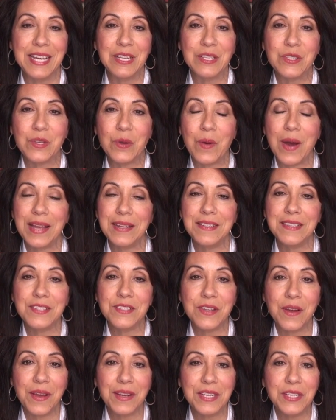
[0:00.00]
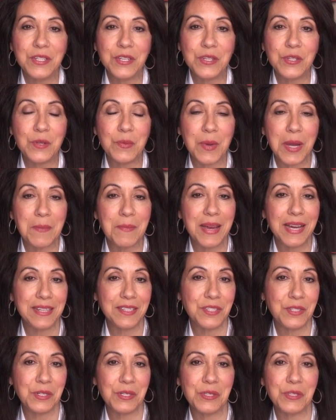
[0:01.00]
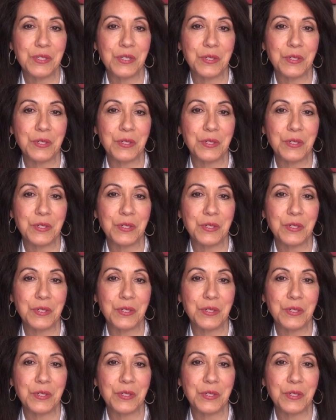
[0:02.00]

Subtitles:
So I decided to do my master's